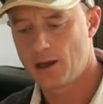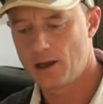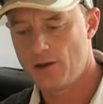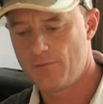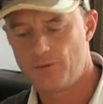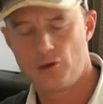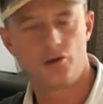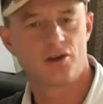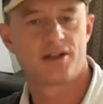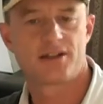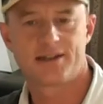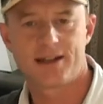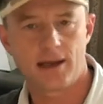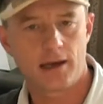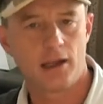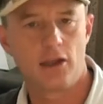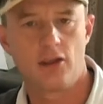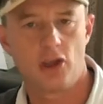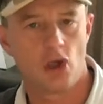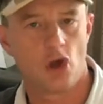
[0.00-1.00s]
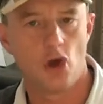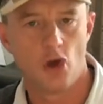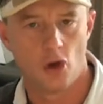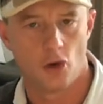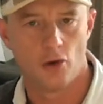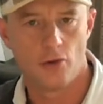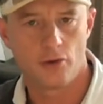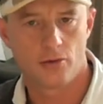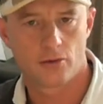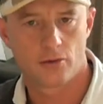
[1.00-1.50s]
if you study the
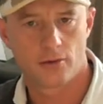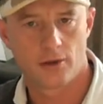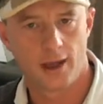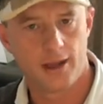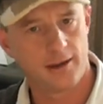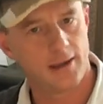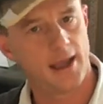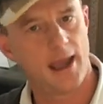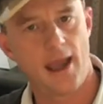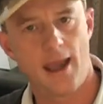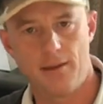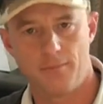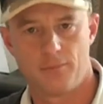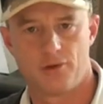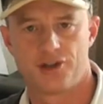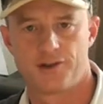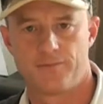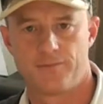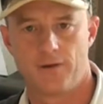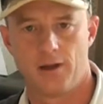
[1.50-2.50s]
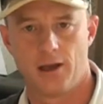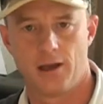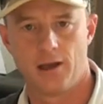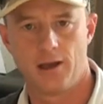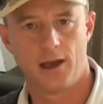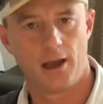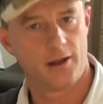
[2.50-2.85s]
Earth and the atmosphere